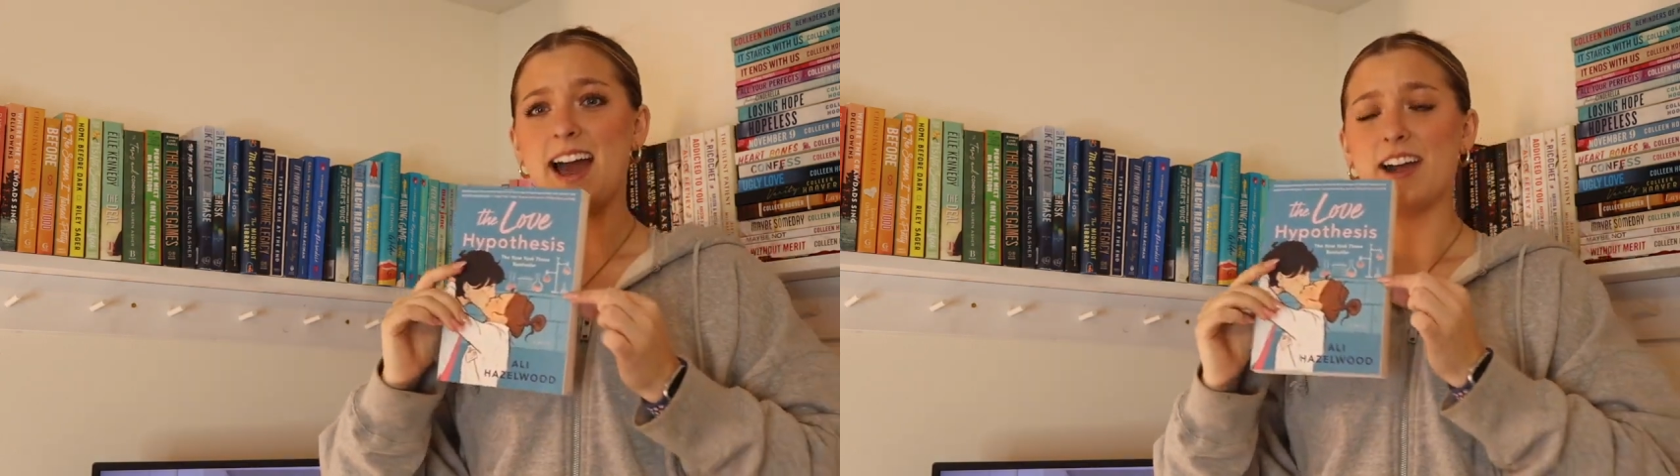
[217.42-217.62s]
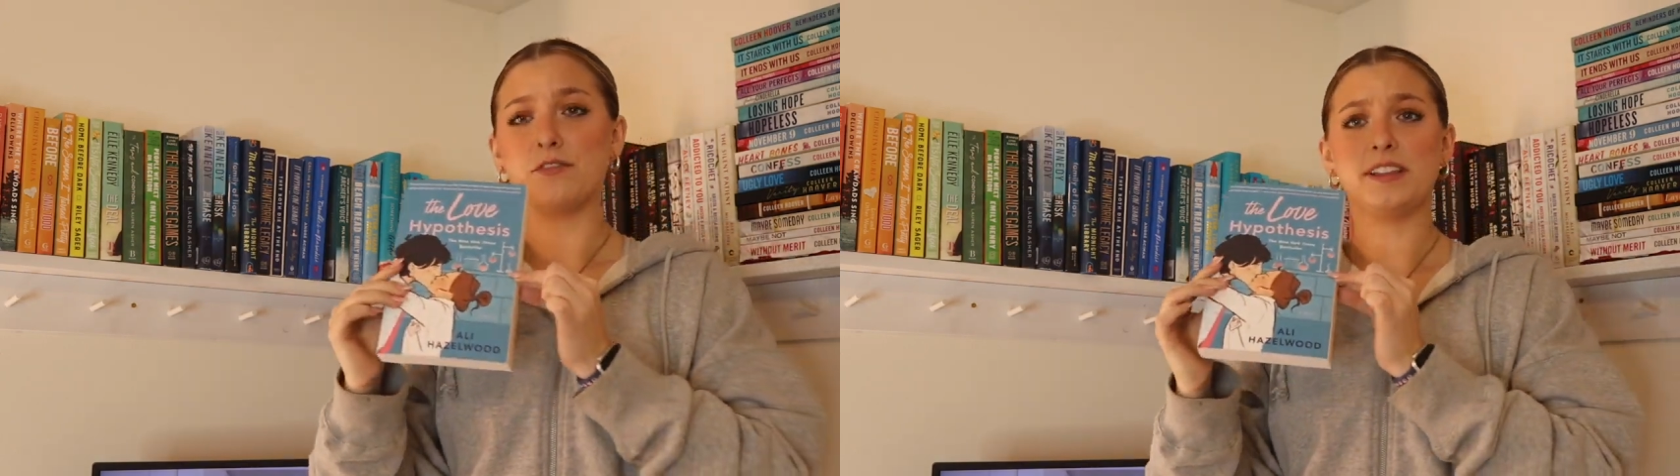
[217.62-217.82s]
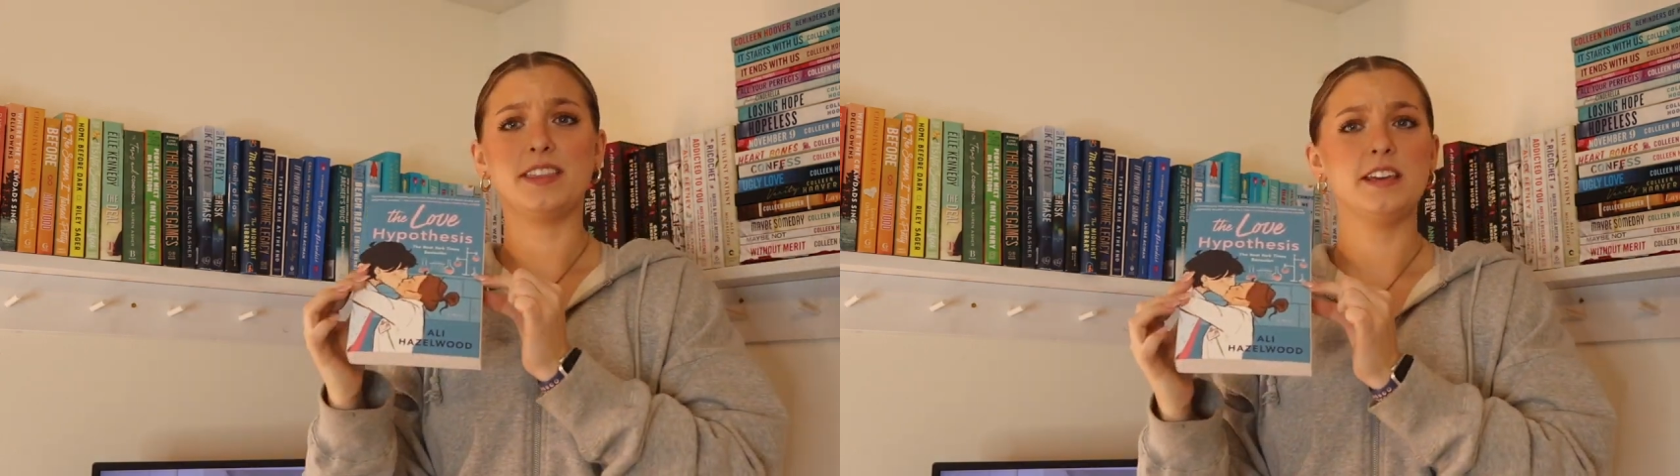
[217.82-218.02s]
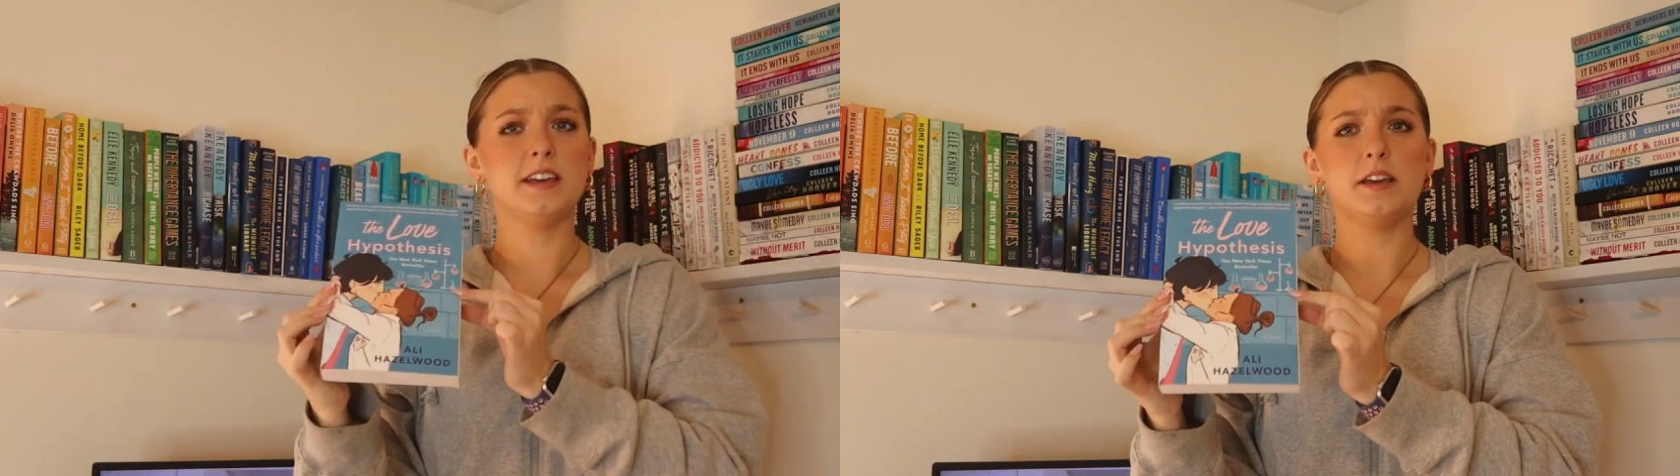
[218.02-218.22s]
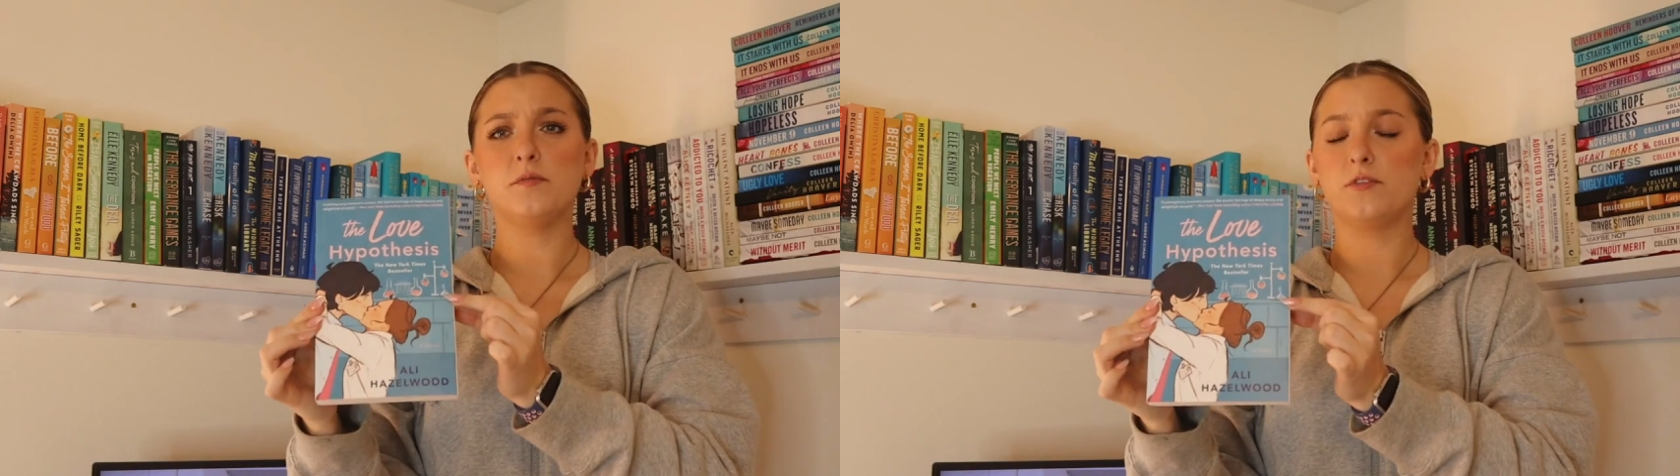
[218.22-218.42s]
I read the
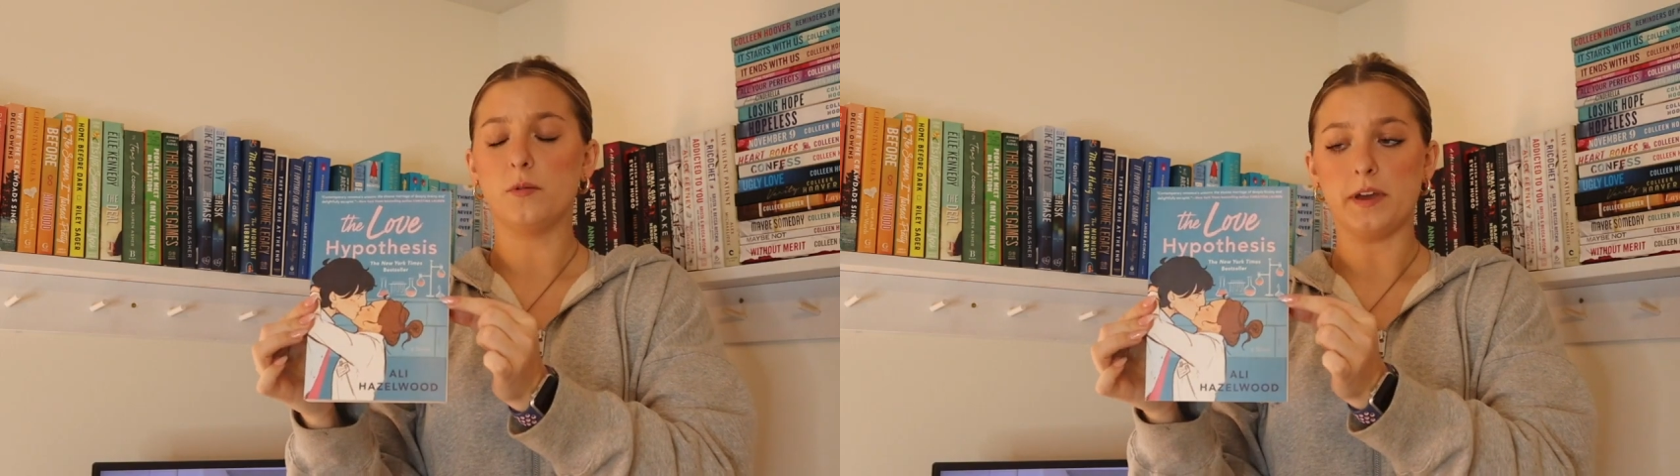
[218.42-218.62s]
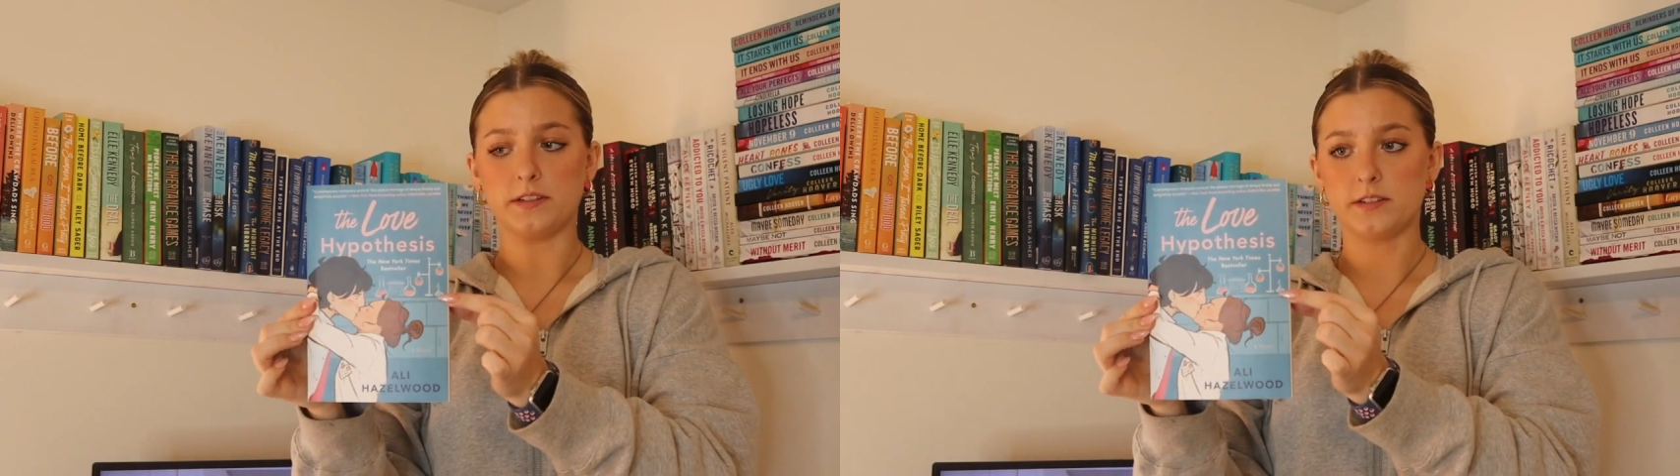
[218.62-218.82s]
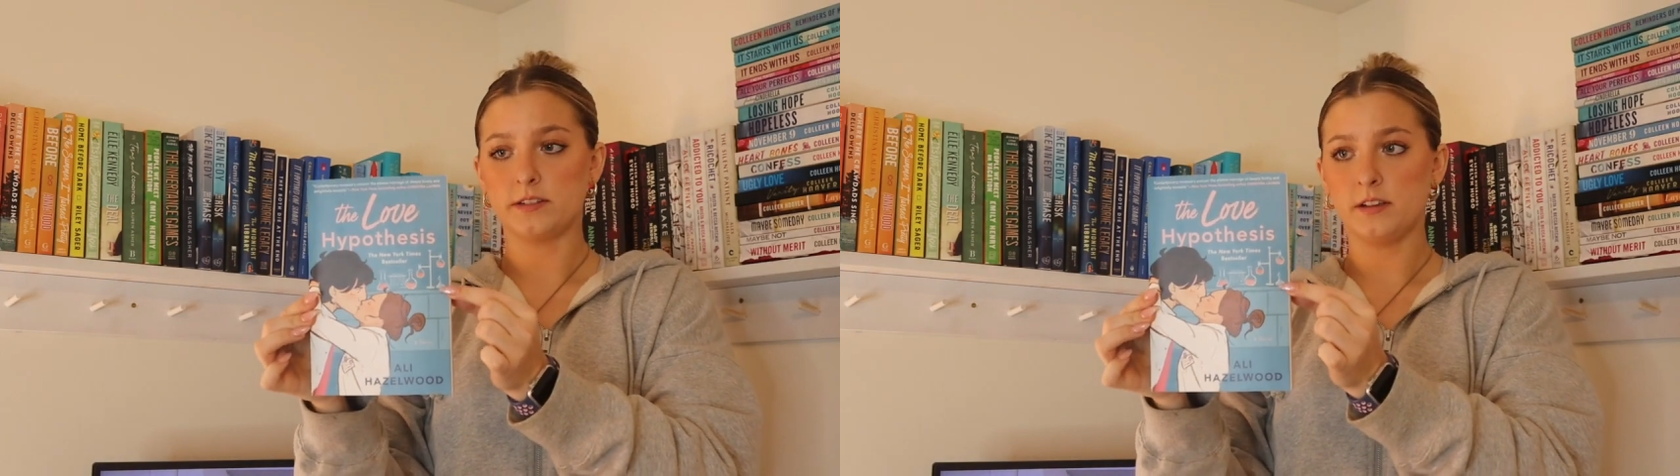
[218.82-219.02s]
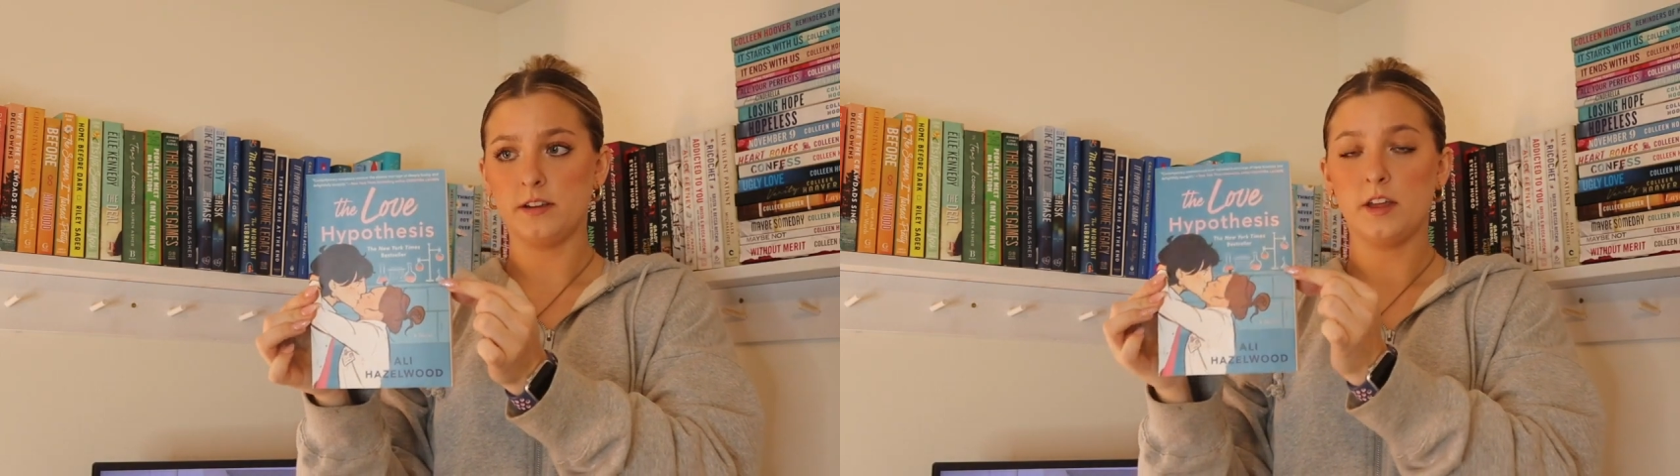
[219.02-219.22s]
infamous